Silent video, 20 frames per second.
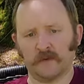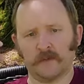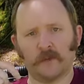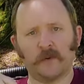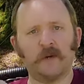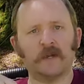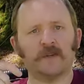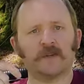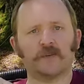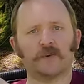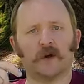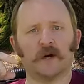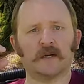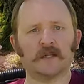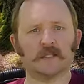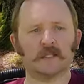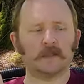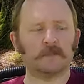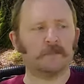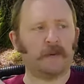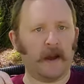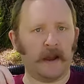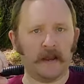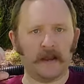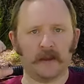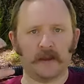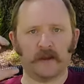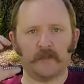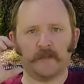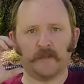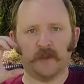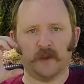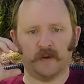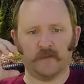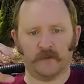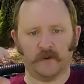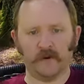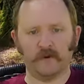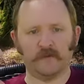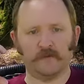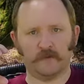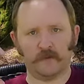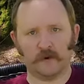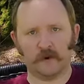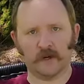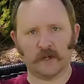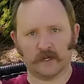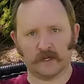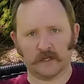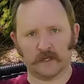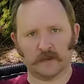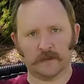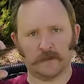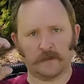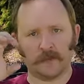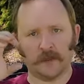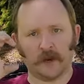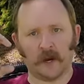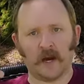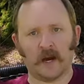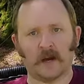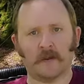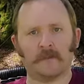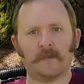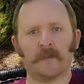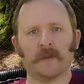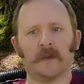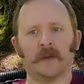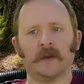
pretty strong spike, a very verdant hop,